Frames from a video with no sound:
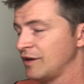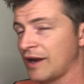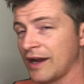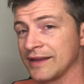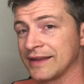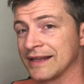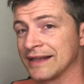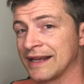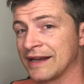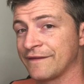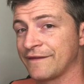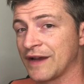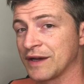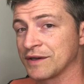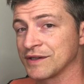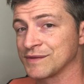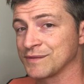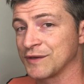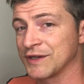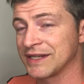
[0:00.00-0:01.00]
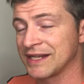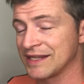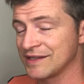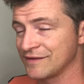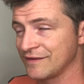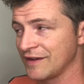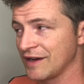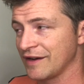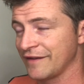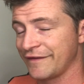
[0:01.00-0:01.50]
right, the Atlanta Falcons one
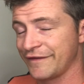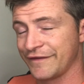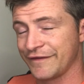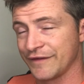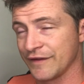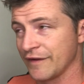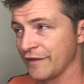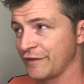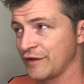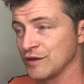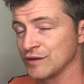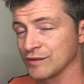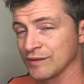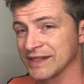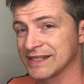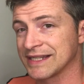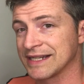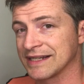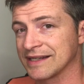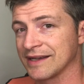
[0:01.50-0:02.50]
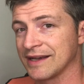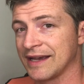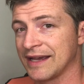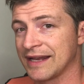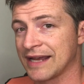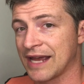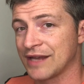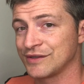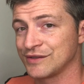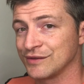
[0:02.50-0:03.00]
is very futuristic,
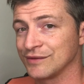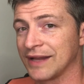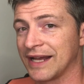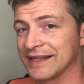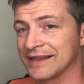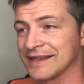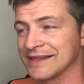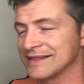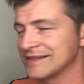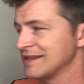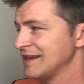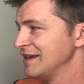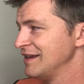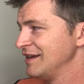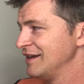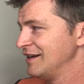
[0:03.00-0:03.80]
and I do like this.